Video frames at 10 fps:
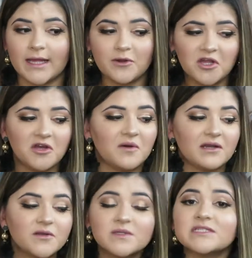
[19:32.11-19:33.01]
I
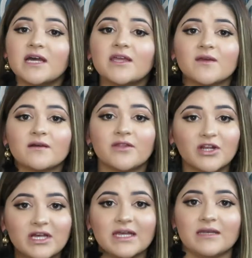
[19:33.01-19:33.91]
don't know what to tell you.
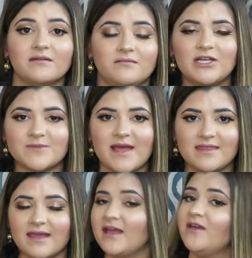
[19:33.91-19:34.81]
They're good. Here's my
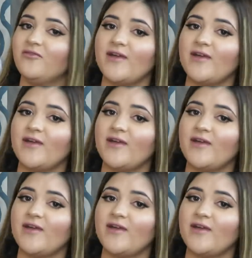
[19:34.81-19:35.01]
thing.